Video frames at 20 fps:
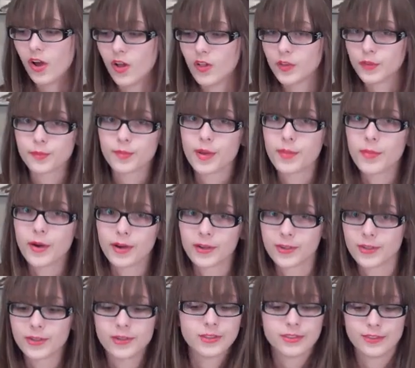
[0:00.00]
all of my
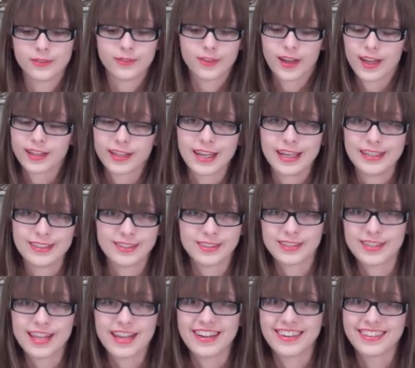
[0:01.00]
markers and
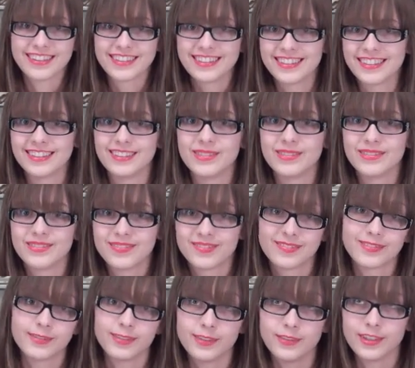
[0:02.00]
Fineliners there and
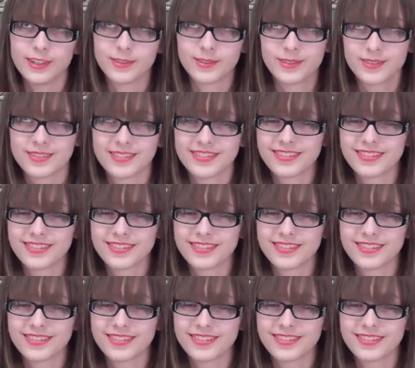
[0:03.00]
refills.